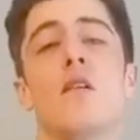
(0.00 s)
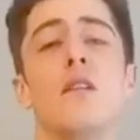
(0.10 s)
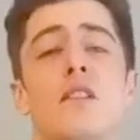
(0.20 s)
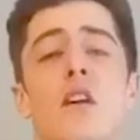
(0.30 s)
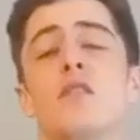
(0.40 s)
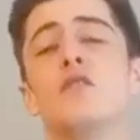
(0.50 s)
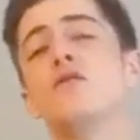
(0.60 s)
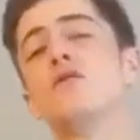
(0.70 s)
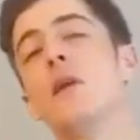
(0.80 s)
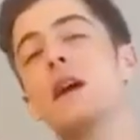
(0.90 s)
I'd encourage
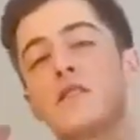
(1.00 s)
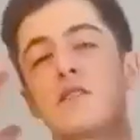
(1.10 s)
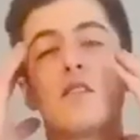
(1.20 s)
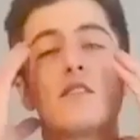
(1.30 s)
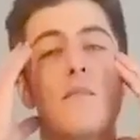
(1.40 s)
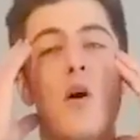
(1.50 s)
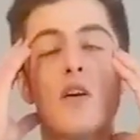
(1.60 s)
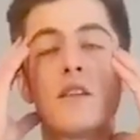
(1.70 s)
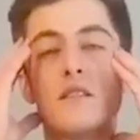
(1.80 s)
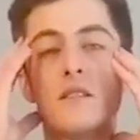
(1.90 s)
you to exercise the
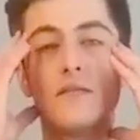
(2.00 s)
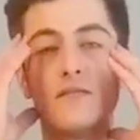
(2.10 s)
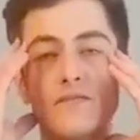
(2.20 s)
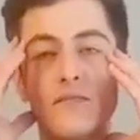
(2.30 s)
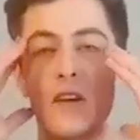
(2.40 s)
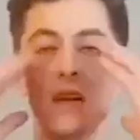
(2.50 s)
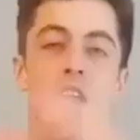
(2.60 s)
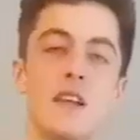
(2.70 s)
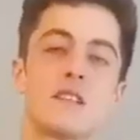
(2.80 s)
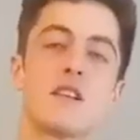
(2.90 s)
mind,
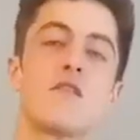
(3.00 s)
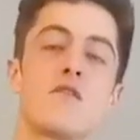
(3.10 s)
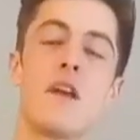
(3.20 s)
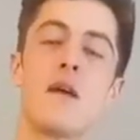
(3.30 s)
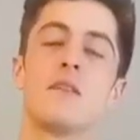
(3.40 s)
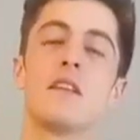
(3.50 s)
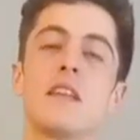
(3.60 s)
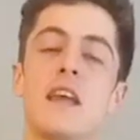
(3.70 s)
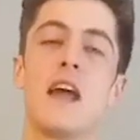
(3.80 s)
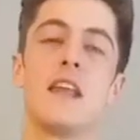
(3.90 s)
get yourself grounded
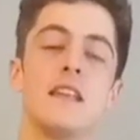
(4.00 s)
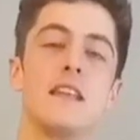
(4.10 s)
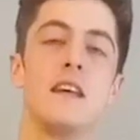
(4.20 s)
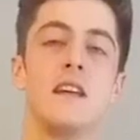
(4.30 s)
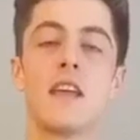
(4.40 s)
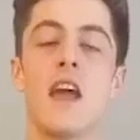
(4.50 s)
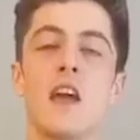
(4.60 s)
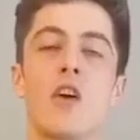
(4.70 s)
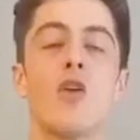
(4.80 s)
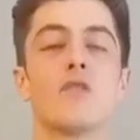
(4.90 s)
again, get
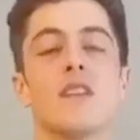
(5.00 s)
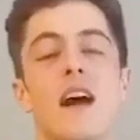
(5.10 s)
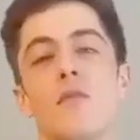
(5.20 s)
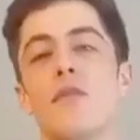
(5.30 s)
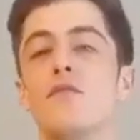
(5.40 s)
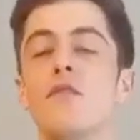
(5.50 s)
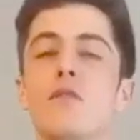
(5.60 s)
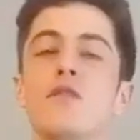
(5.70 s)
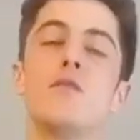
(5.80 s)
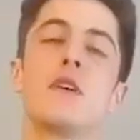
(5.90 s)
in contact with the
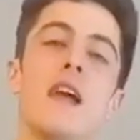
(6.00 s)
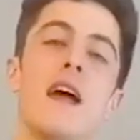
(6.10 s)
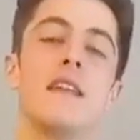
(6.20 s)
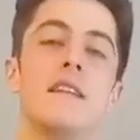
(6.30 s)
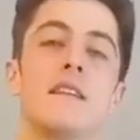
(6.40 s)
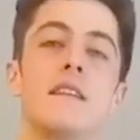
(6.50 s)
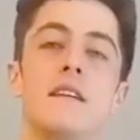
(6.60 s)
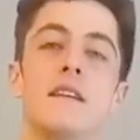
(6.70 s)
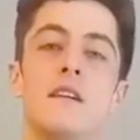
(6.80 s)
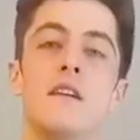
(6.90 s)
real you again.
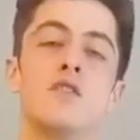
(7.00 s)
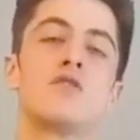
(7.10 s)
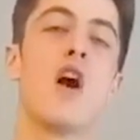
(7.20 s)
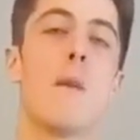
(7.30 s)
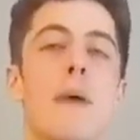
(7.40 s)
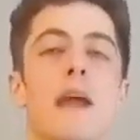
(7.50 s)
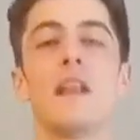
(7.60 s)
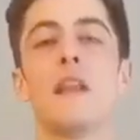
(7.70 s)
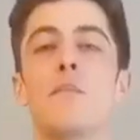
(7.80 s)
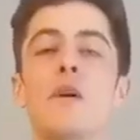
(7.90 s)
Start
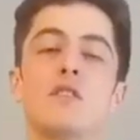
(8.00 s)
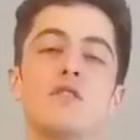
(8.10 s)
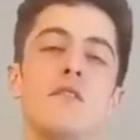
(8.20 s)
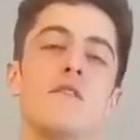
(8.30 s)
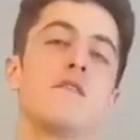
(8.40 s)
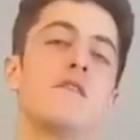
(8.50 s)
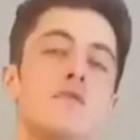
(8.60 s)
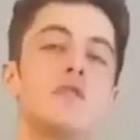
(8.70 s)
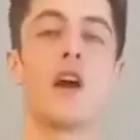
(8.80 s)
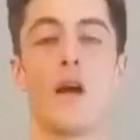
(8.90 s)
painting a picture of your
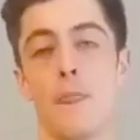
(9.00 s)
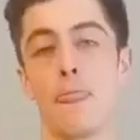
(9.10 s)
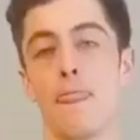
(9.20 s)
future.